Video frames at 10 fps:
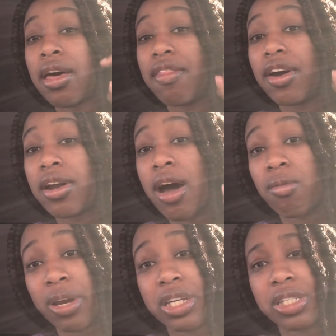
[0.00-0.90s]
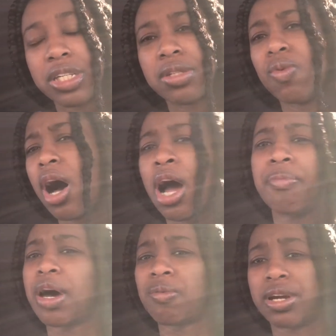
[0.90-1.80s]
they're not racist. Well, I'm
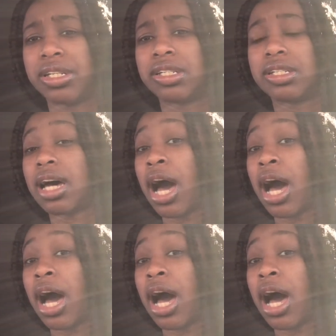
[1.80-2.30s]
not racist.